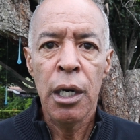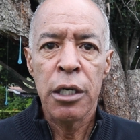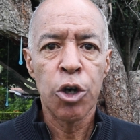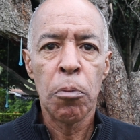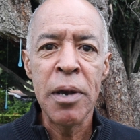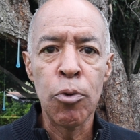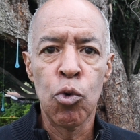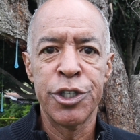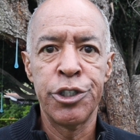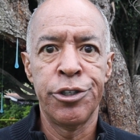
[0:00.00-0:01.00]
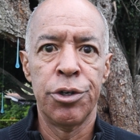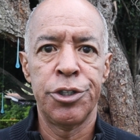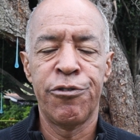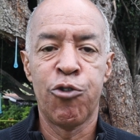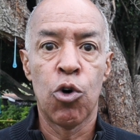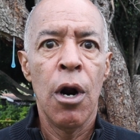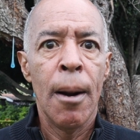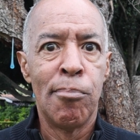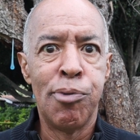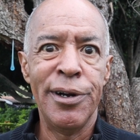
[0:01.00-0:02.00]
So people would search for
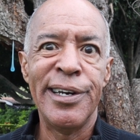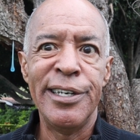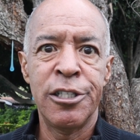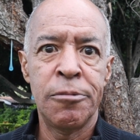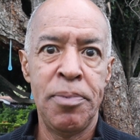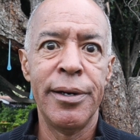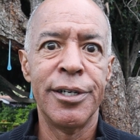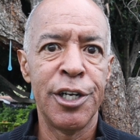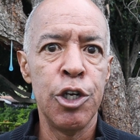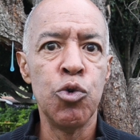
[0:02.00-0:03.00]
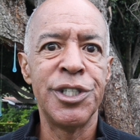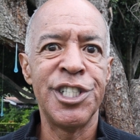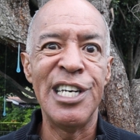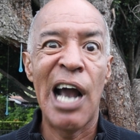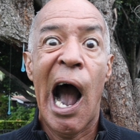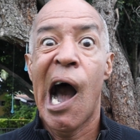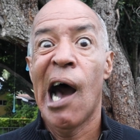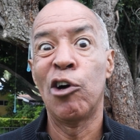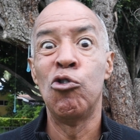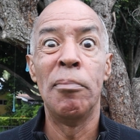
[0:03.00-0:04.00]
Britney Spears and you would see
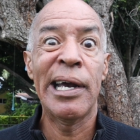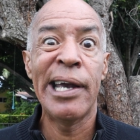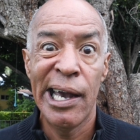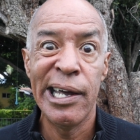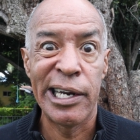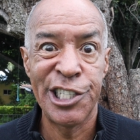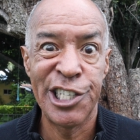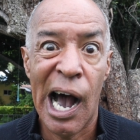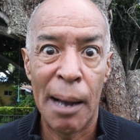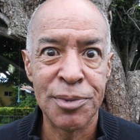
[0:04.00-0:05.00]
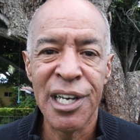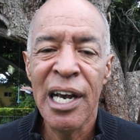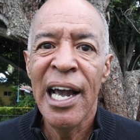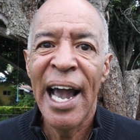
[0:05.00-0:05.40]
auto mechanic shops.